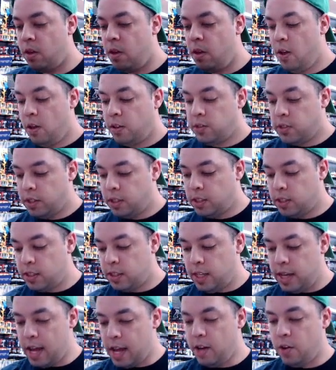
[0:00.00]
So this is
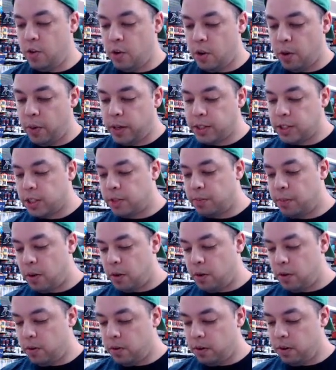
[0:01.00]
the Endor Wizard mode.
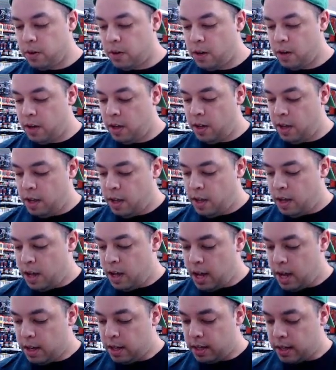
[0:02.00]

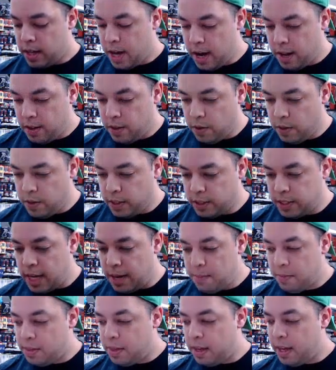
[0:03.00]
Kind of doing the
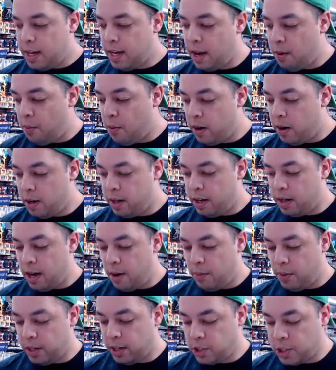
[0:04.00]
same thing. I
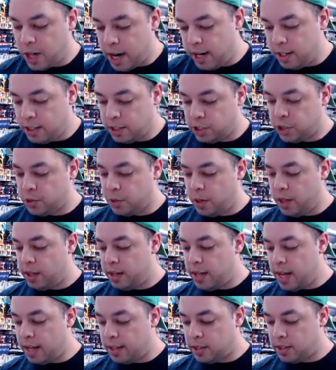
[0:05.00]
wanna try to destroy the
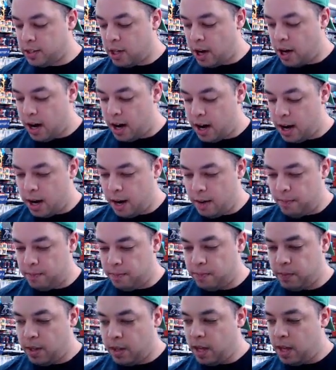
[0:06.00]
Death Star.
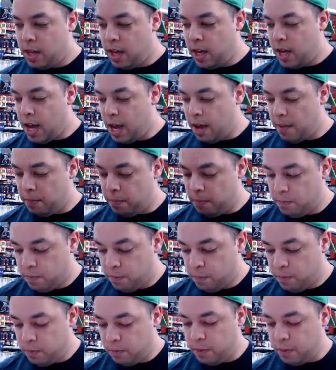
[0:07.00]
I'm
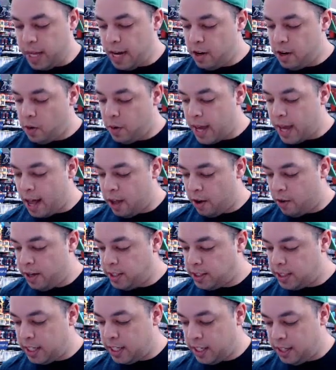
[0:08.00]
Lando
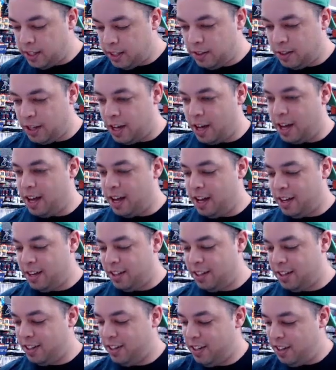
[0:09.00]
Calrissian
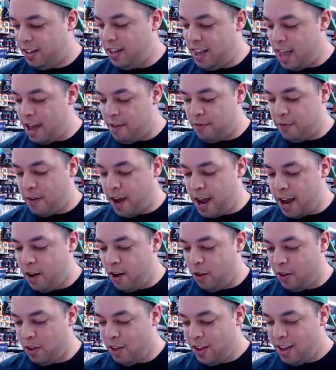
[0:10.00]
in that
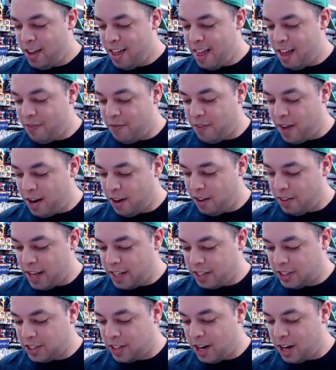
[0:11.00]
final
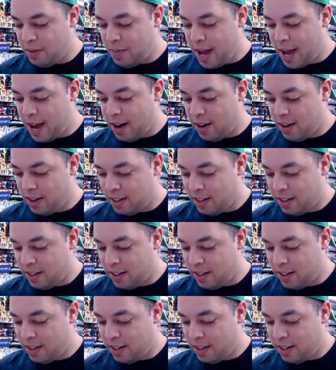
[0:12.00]
Death Star battle.